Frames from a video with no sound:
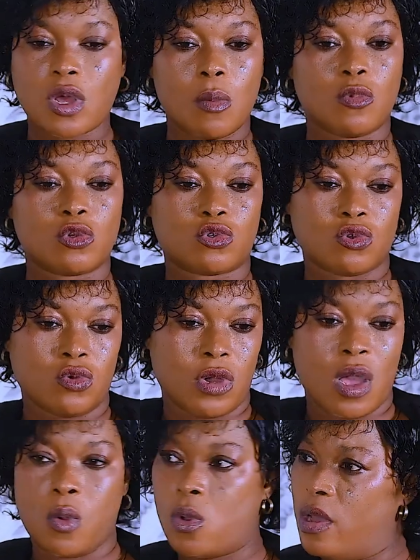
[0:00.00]
Some also,
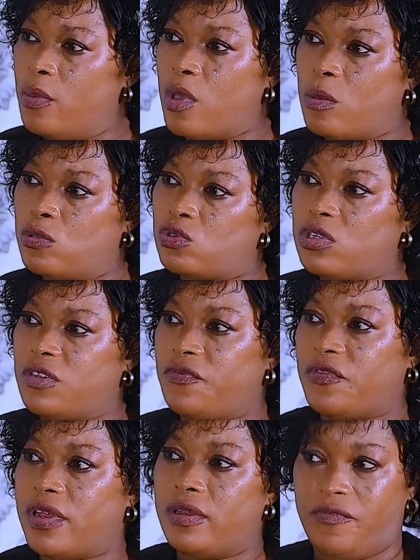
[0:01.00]
maybe almost a
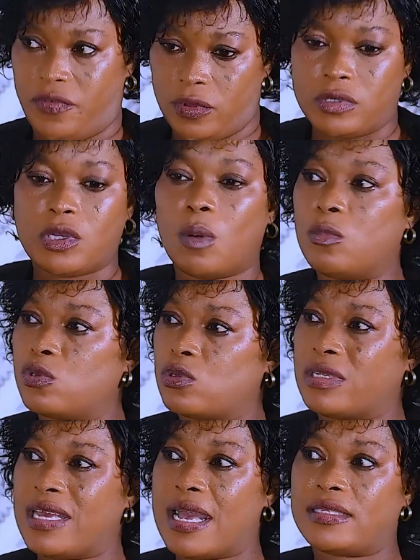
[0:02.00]
different shoulder,
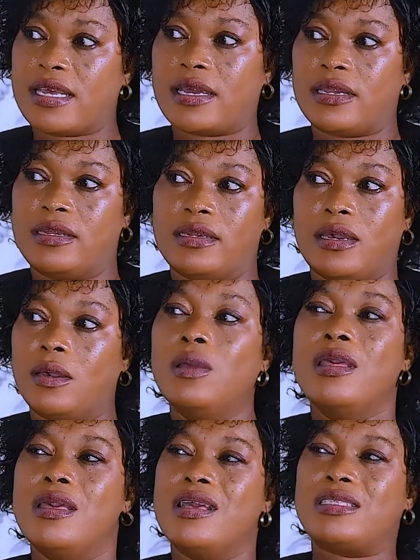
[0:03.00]
almost they are tackling that.
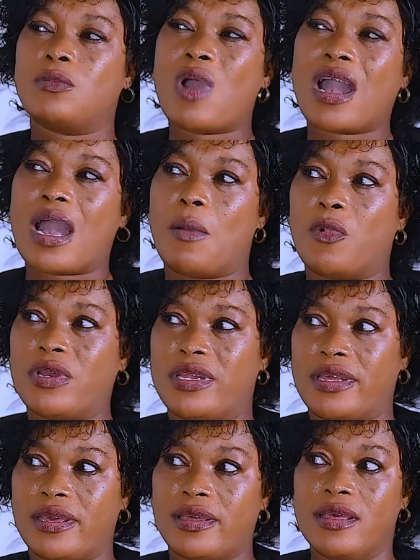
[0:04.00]
It's more common
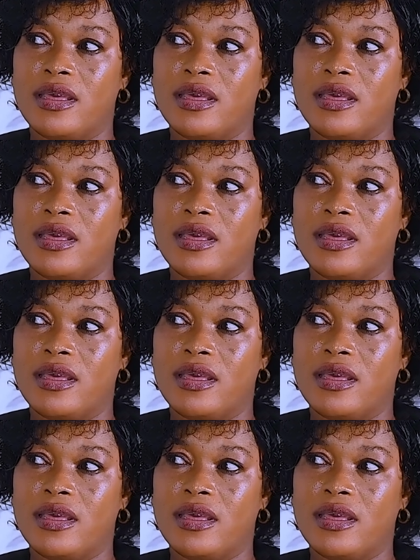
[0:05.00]
here.